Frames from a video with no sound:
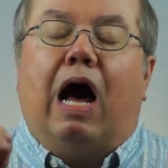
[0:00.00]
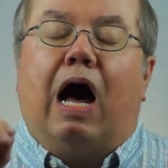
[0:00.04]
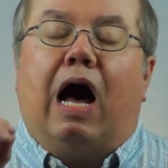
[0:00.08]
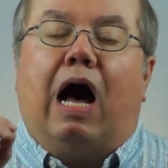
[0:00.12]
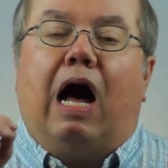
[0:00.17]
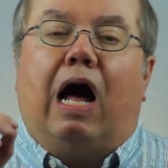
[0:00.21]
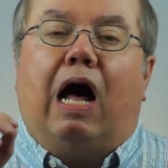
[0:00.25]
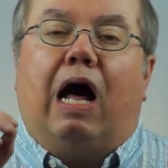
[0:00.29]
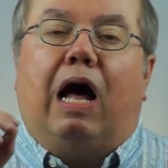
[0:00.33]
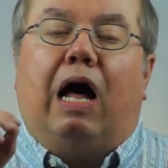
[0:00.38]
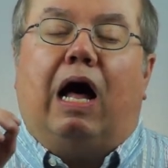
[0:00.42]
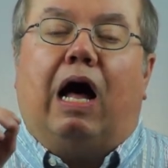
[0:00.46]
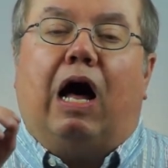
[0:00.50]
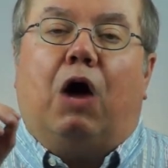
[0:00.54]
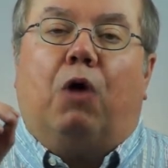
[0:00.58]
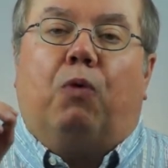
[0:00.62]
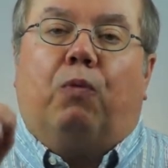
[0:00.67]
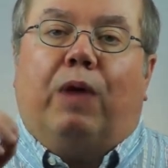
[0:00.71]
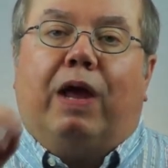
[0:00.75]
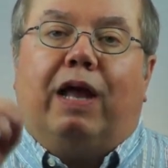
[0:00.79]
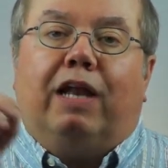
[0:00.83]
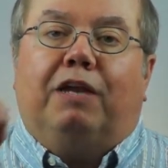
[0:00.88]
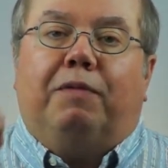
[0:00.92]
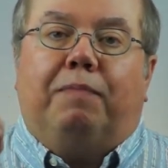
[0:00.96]
Uh, a
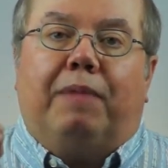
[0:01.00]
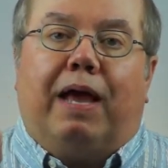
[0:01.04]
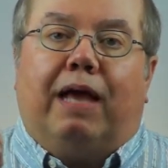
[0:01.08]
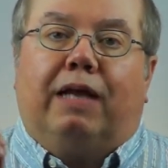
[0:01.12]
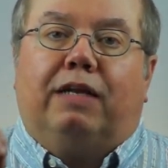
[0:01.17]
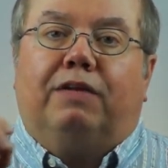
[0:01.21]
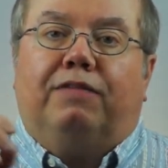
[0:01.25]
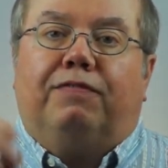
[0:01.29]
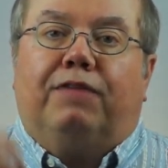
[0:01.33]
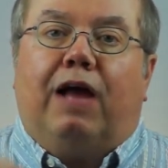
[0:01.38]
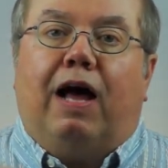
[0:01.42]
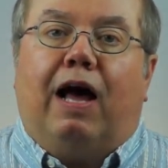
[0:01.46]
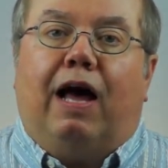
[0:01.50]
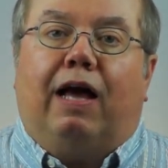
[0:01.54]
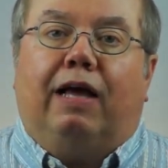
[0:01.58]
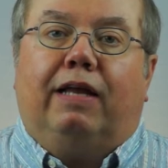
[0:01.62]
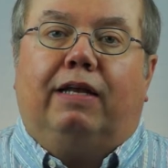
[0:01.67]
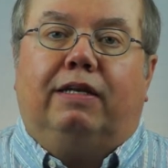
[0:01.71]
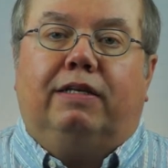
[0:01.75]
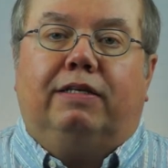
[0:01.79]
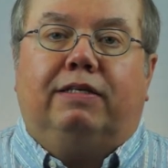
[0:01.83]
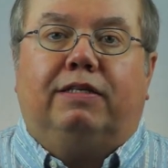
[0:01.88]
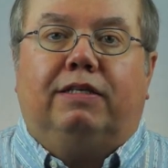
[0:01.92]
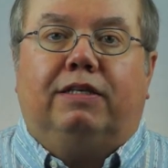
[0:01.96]
random act of
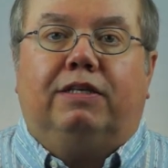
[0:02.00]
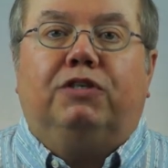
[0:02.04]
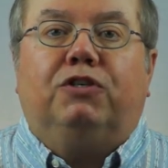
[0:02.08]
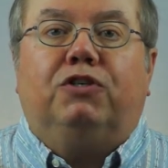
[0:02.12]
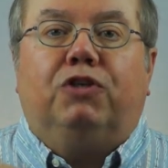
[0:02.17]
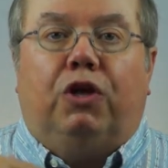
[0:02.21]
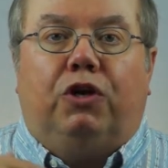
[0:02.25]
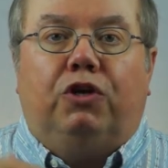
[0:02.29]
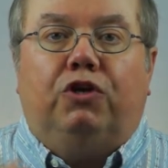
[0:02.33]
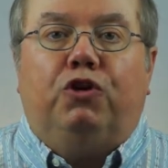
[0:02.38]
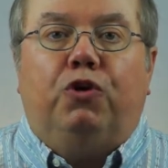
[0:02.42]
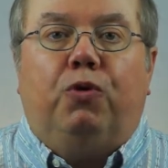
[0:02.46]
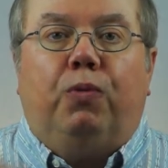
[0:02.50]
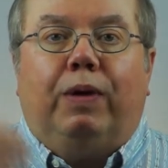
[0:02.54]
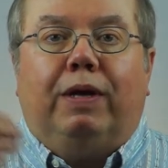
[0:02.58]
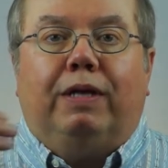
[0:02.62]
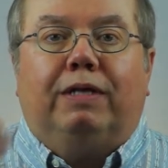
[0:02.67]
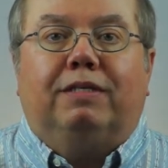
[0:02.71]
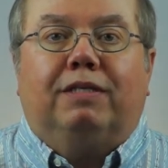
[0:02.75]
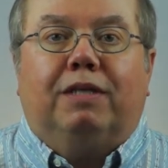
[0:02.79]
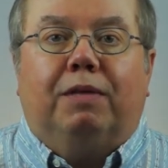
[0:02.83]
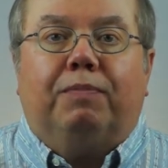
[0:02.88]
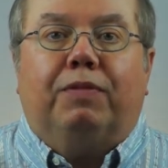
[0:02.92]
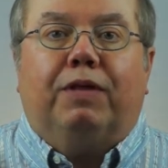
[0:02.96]
kindness is doing
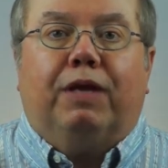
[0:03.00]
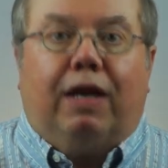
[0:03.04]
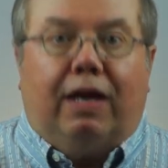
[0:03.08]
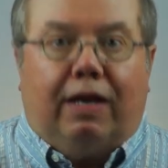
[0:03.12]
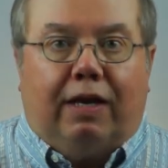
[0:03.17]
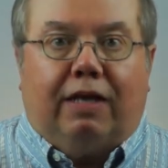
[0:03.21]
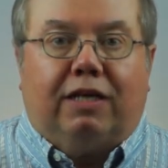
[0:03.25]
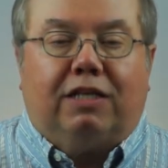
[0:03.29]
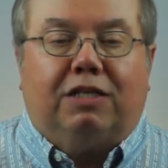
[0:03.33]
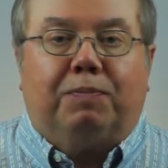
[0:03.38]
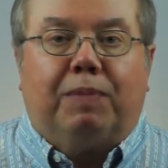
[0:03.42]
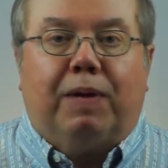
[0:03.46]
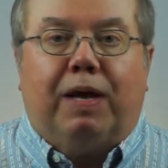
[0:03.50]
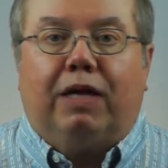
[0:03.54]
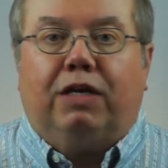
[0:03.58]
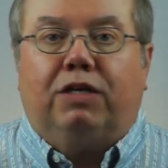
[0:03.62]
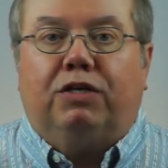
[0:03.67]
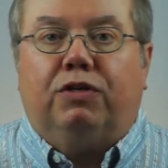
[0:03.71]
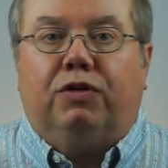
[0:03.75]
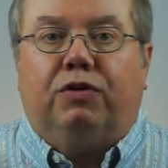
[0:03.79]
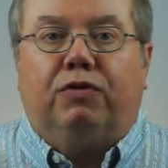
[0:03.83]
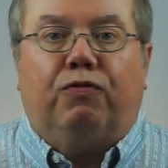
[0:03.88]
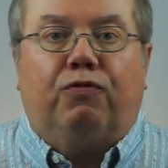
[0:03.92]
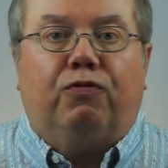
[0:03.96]
something
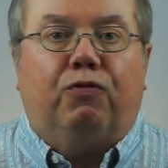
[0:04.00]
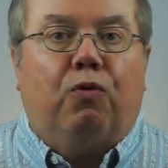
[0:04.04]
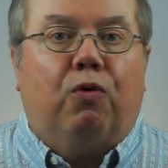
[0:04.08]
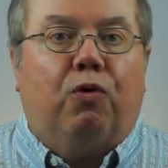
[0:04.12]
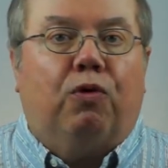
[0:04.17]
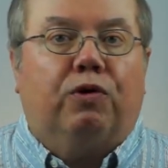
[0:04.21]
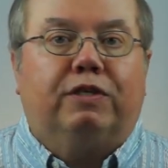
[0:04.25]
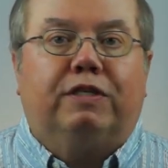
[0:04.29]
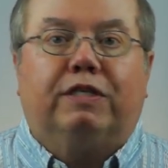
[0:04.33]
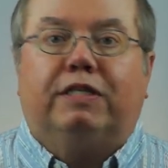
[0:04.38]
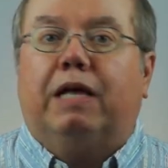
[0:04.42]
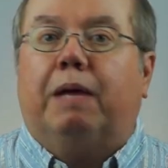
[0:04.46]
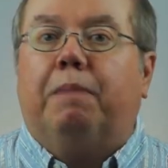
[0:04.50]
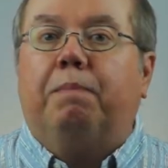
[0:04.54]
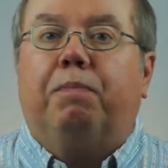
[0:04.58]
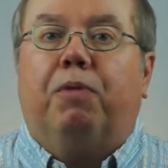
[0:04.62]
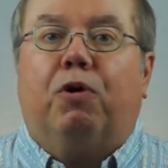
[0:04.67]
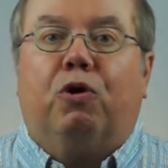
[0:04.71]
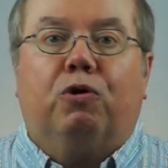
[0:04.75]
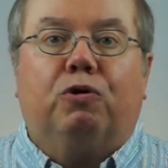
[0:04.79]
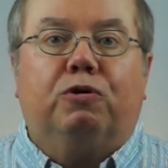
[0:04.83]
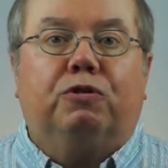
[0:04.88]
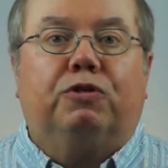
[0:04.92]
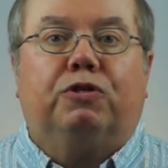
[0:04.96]
unexpected for some
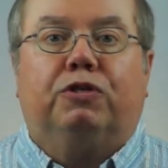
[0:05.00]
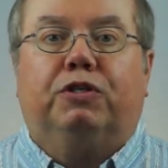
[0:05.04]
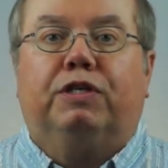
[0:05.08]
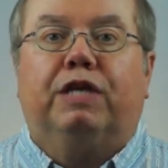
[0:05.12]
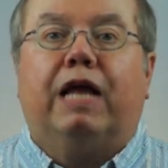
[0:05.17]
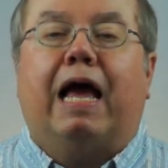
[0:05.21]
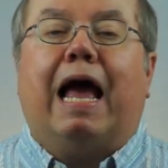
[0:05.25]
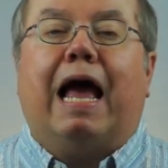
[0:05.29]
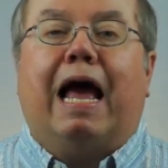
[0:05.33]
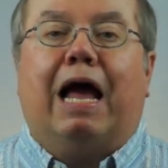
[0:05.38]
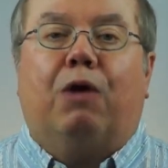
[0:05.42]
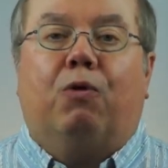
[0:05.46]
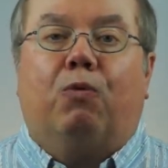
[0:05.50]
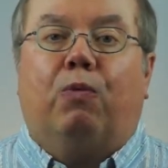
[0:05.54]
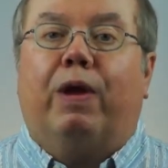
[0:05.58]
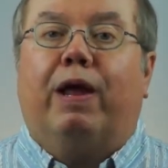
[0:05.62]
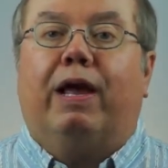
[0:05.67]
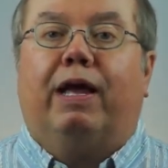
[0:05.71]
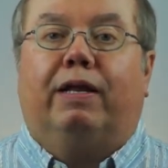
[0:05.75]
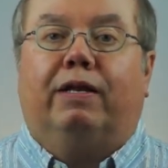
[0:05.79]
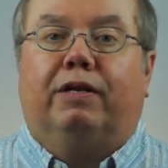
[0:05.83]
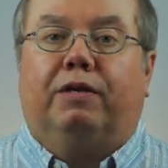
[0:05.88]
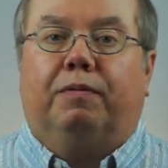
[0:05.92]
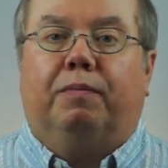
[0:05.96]
person at
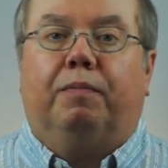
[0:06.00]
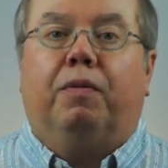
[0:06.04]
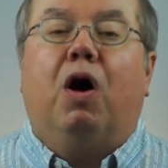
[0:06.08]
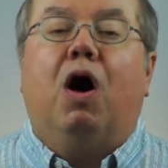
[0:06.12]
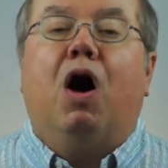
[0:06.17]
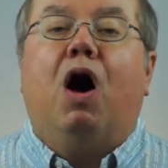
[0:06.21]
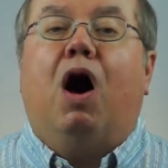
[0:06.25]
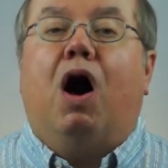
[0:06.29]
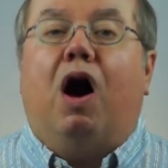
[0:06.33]
random,